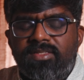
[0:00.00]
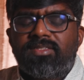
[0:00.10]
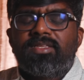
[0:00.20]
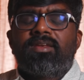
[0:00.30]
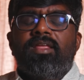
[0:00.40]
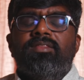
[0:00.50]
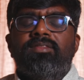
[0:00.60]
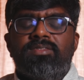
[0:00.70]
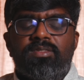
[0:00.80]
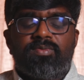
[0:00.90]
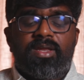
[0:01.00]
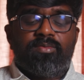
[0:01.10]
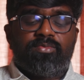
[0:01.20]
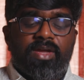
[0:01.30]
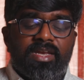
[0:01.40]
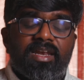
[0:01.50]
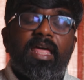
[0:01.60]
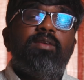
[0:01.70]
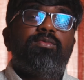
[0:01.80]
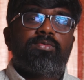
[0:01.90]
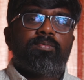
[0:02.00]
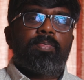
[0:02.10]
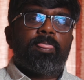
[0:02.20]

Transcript: strength, this is where I find life.